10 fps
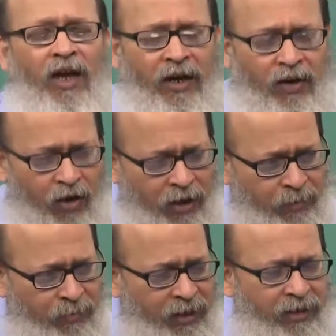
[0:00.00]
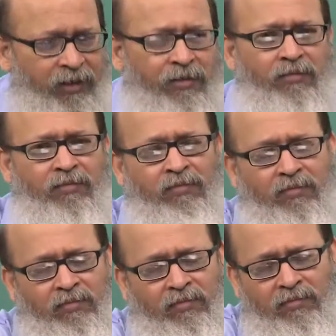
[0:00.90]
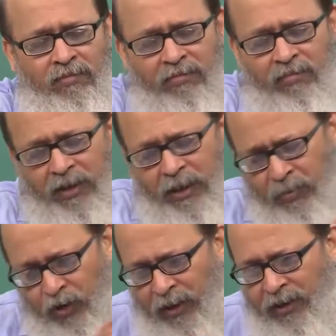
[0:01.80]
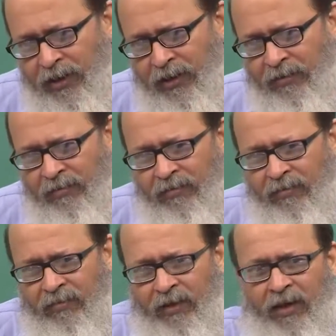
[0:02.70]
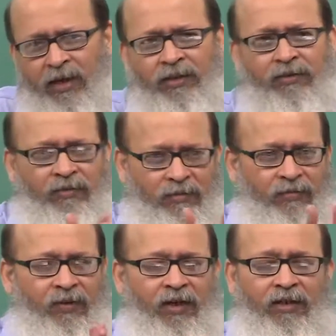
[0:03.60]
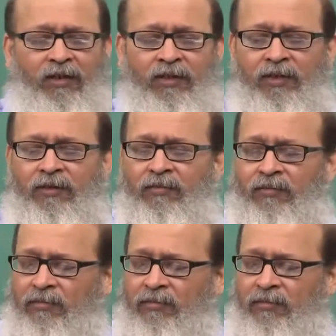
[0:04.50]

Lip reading: Knowledge base keeps changing, as we learnt in the